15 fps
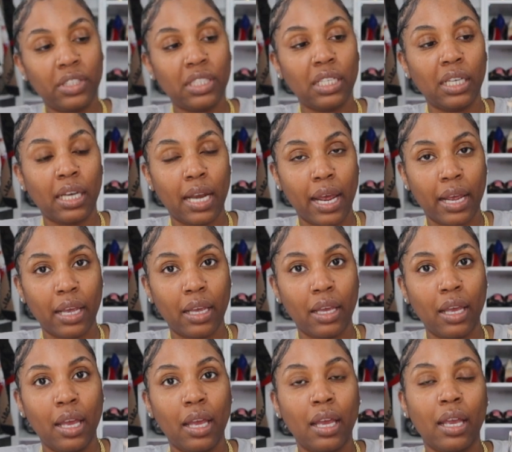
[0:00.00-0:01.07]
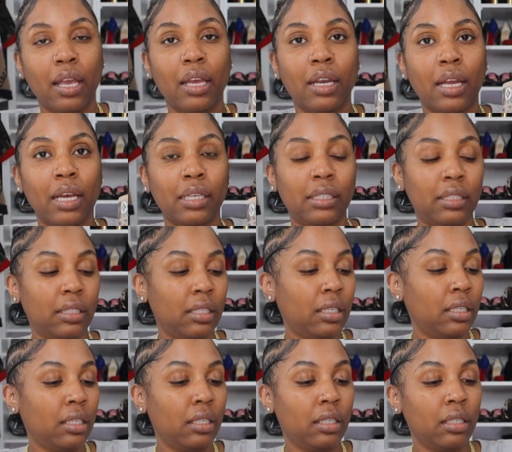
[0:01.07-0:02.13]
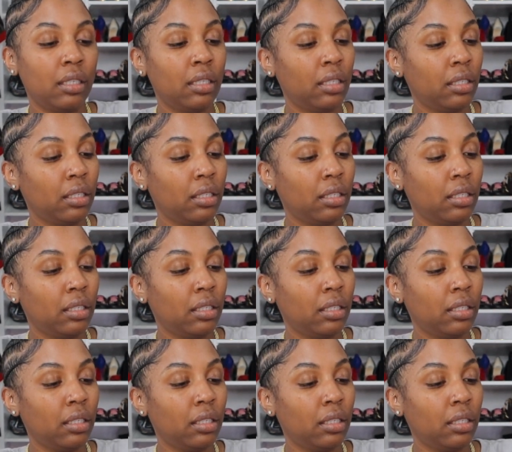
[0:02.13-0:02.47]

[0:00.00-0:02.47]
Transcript: tonight. And I've seen